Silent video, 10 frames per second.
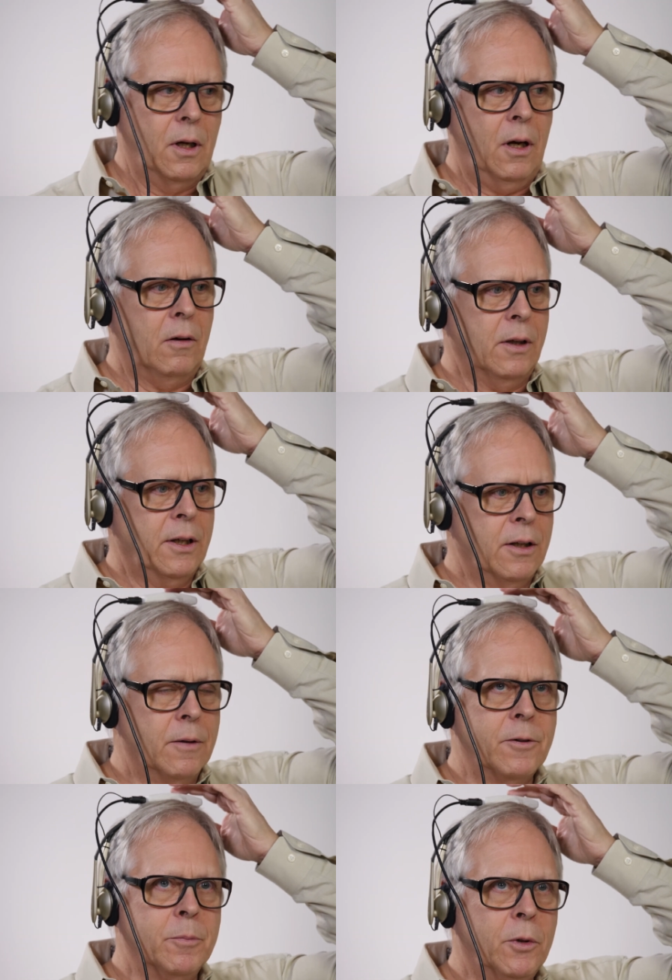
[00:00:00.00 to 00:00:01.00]
I'll get
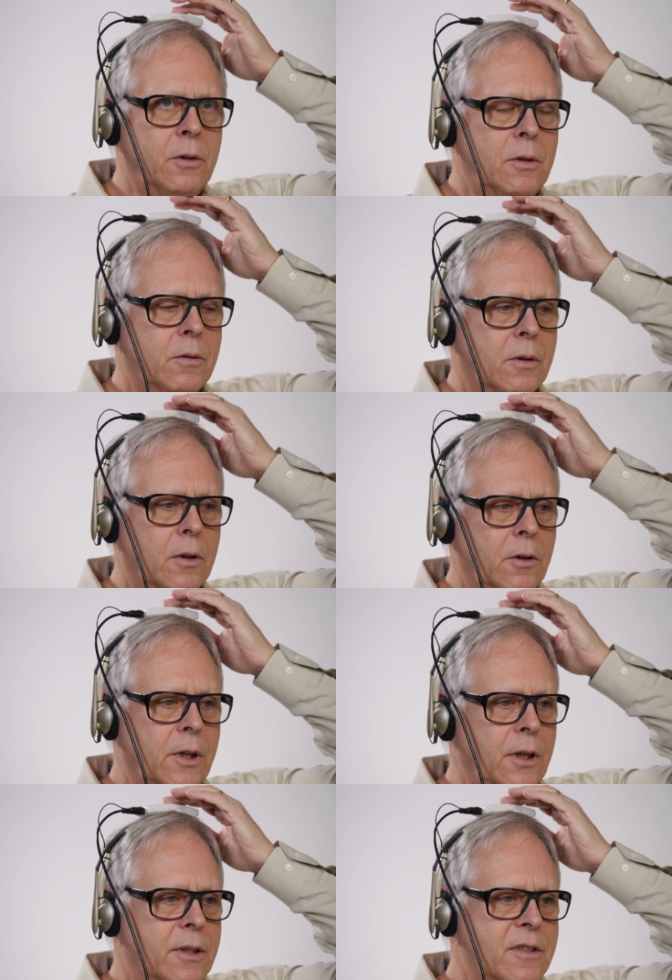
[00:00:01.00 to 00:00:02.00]
comfortable
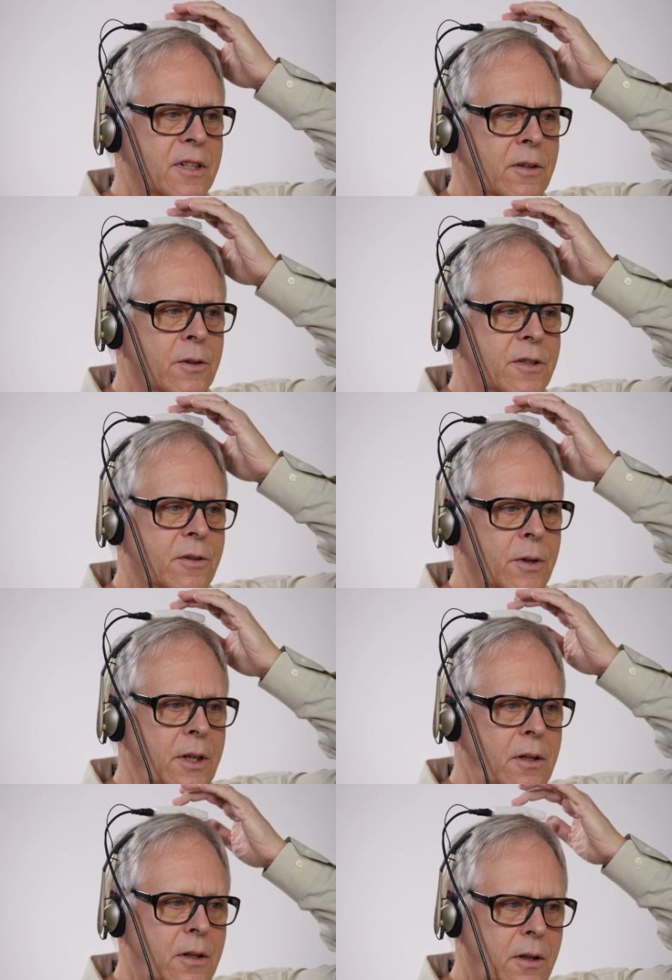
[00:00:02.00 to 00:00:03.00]
looking at the center of the
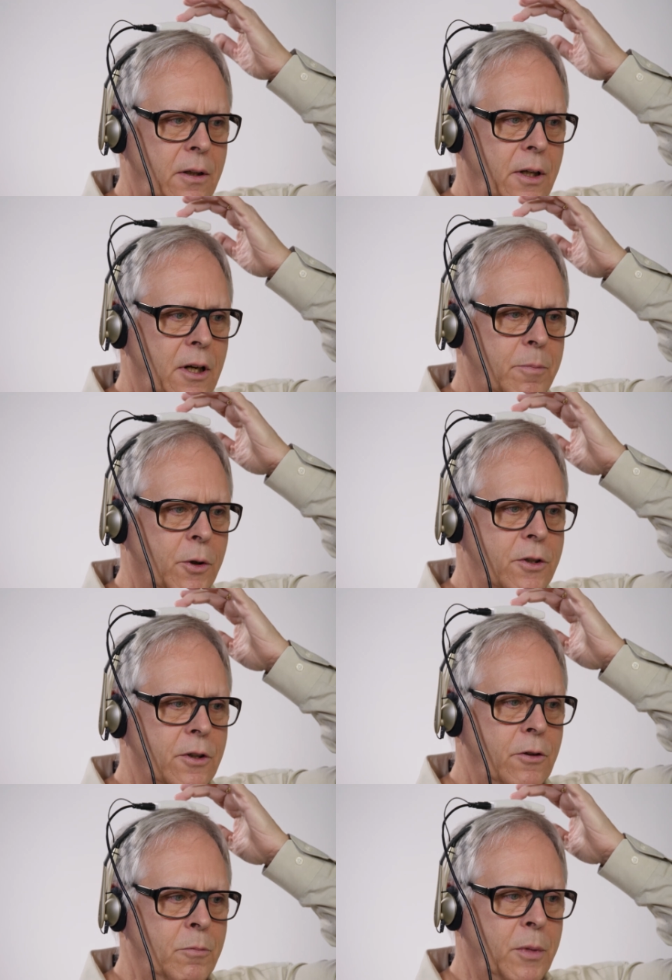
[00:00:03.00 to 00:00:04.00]
screen, and then I'll push
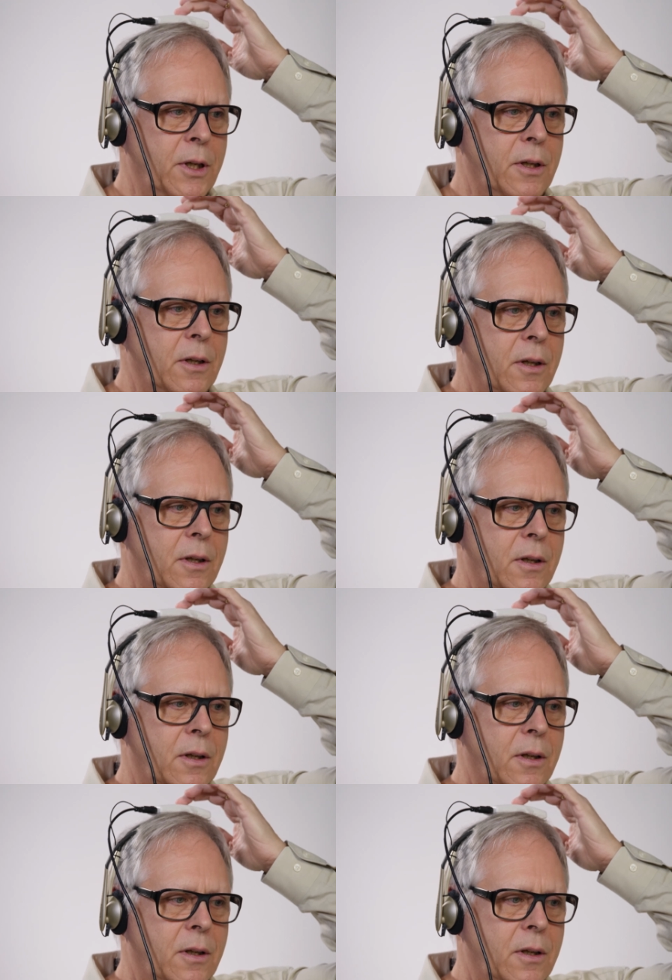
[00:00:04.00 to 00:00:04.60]
the home button.